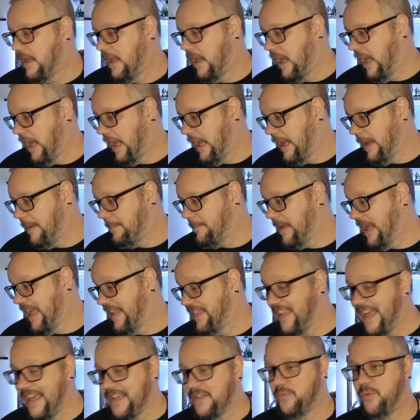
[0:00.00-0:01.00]
And
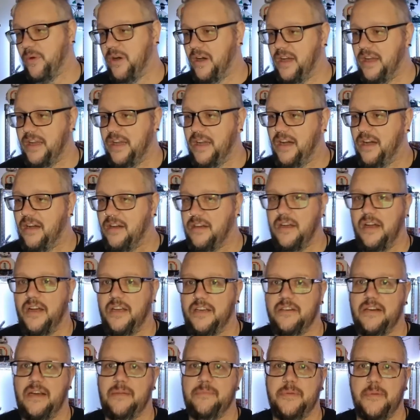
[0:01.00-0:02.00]
that's why I
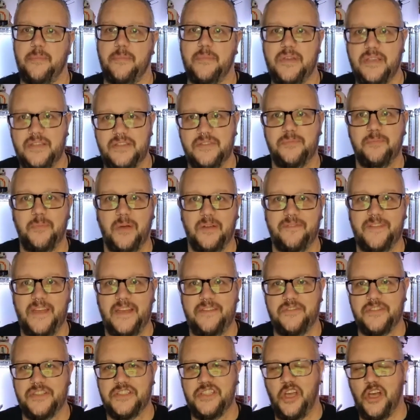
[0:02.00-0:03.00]
grabbed them, because my
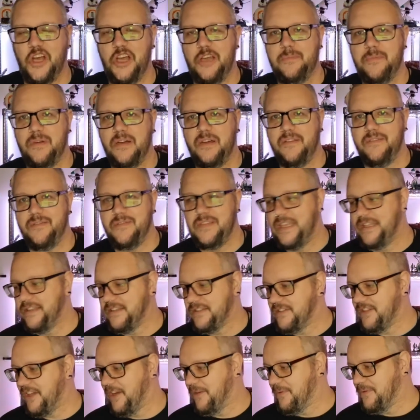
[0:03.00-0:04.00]
favourite time in the
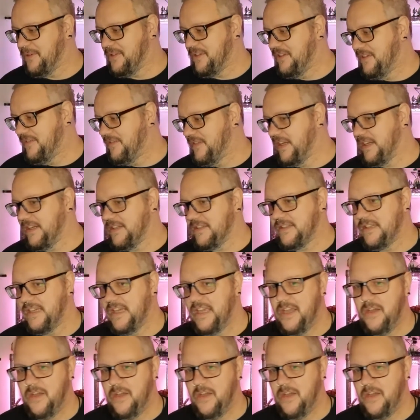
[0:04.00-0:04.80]
Star Wars universe,